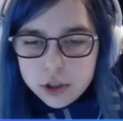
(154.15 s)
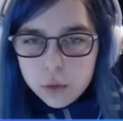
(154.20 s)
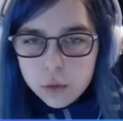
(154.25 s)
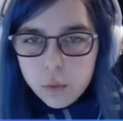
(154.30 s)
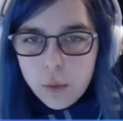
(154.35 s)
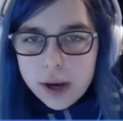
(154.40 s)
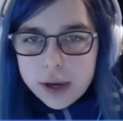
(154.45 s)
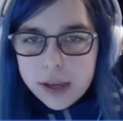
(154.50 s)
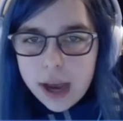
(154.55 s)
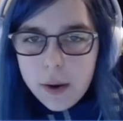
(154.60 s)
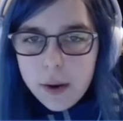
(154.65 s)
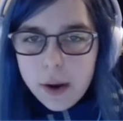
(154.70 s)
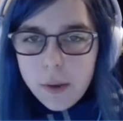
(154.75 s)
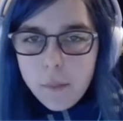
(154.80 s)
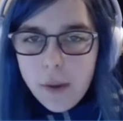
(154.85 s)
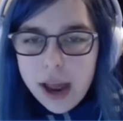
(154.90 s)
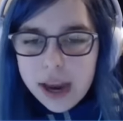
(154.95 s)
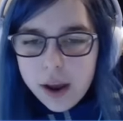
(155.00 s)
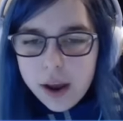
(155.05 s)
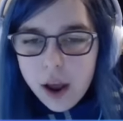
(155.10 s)
Pew, pew. What?
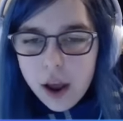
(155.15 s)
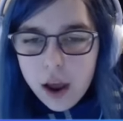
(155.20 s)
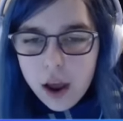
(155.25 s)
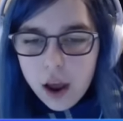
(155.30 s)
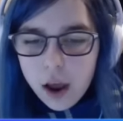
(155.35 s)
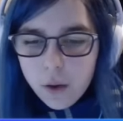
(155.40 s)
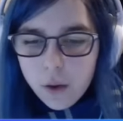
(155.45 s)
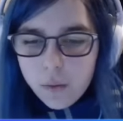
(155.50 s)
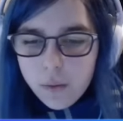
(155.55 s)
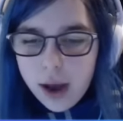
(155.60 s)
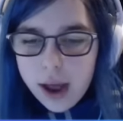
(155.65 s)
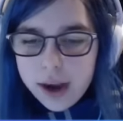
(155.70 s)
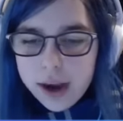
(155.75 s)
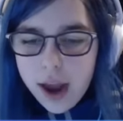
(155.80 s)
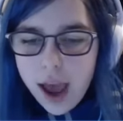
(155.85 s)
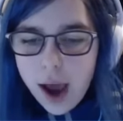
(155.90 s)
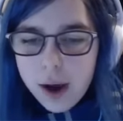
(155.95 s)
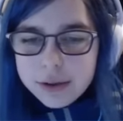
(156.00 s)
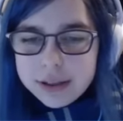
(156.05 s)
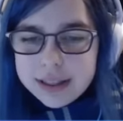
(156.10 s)
Oh,
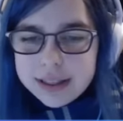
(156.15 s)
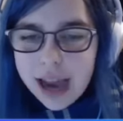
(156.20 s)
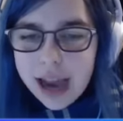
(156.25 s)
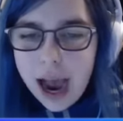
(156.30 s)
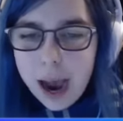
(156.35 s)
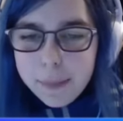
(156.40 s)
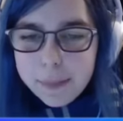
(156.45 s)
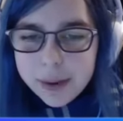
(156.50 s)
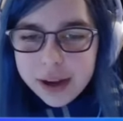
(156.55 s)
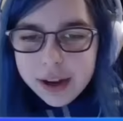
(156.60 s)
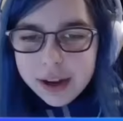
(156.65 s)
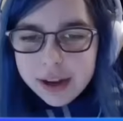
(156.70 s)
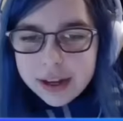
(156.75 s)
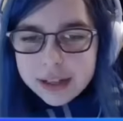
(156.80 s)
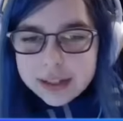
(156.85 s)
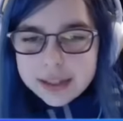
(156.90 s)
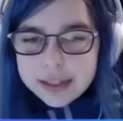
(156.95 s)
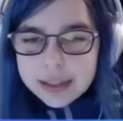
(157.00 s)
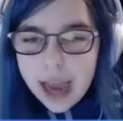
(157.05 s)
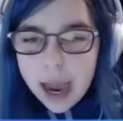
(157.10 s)
no,
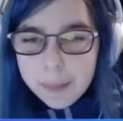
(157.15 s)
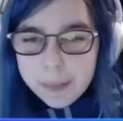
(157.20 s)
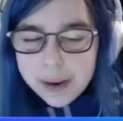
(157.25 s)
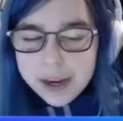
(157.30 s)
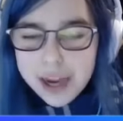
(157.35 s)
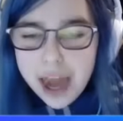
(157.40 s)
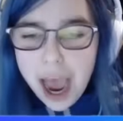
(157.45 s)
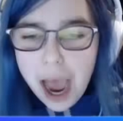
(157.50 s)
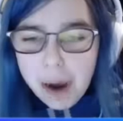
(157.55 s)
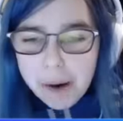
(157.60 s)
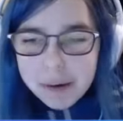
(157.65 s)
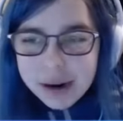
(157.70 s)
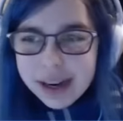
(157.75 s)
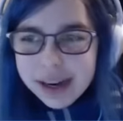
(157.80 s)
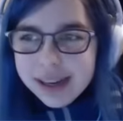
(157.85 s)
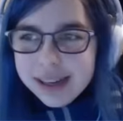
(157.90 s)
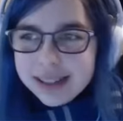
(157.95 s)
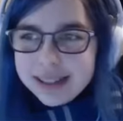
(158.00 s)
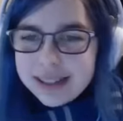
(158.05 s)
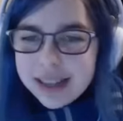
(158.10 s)
stop
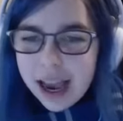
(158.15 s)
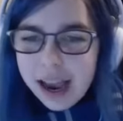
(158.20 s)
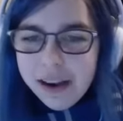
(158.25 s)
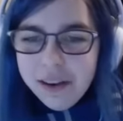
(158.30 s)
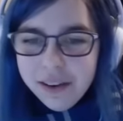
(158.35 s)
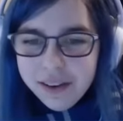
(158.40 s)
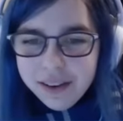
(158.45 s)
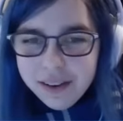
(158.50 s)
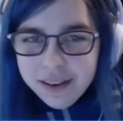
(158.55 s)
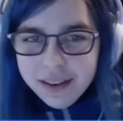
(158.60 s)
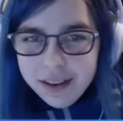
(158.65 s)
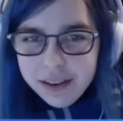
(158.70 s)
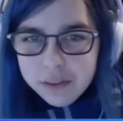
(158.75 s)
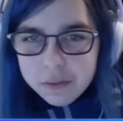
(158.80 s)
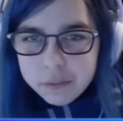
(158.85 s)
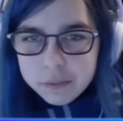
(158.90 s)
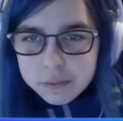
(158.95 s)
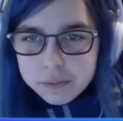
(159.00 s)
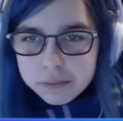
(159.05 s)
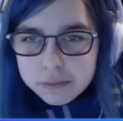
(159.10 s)
it,
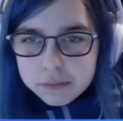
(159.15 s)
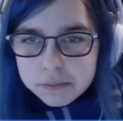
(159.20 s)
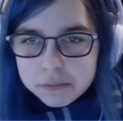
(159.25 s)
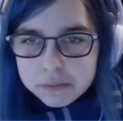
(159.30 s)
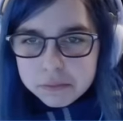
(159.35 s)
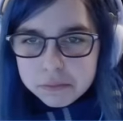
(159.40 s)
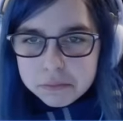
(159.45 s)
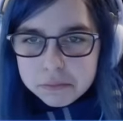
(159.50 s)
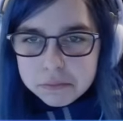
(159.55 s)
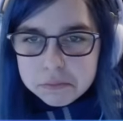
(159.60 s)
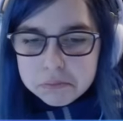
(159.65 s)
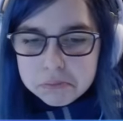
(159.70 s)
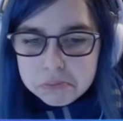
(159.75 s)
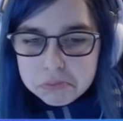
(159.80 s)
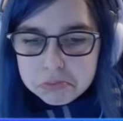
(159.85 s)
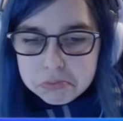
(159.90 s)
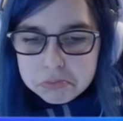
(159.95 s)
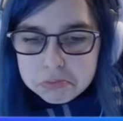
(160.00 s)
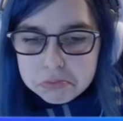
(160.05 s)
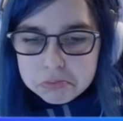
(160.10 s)
no!
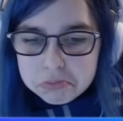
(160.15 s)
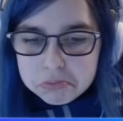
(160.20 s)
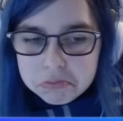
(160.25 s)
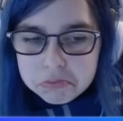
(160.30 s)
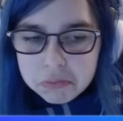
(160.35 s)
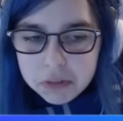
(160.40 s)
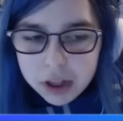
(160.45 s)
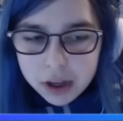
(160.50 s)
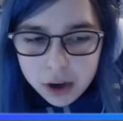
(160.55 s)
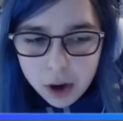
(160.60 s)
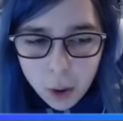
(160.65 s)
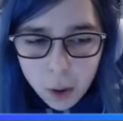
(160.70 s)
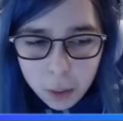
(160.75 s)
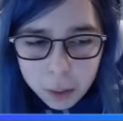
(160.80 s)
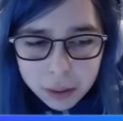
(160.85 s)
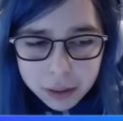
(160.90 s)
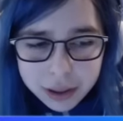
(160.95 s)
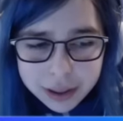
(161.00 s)
Yeah. Oh.